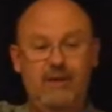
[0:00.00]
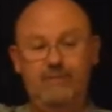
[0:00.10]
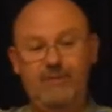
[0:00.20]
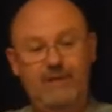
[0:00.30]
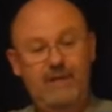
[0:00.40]

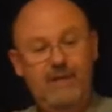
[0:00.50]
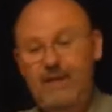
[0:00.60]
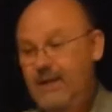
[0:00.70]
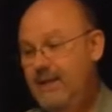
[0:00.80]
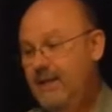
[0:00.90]
empty.
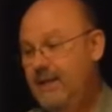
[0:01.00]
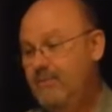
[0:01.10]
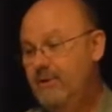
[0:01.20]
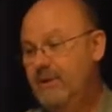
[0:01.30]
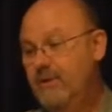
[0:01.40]
And
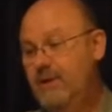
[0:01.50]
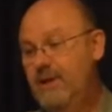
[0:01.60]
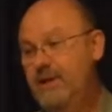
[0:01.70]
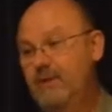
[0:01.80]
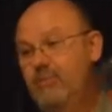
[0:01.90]
I'm going to go
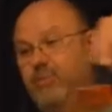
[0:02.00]
ahead and